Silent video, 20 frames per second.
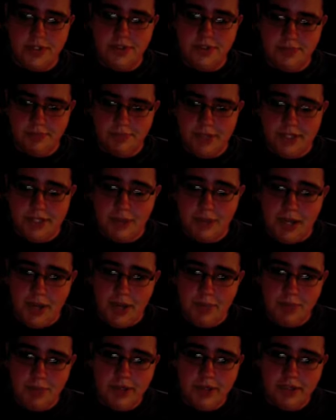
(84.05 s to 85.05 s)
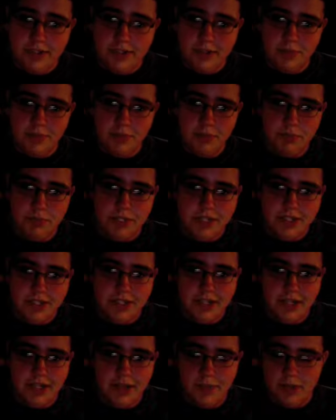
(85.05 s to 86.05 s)
makes me happy because I'm a PC
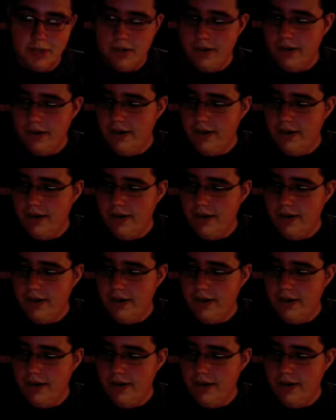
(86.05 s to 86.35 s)
gamer.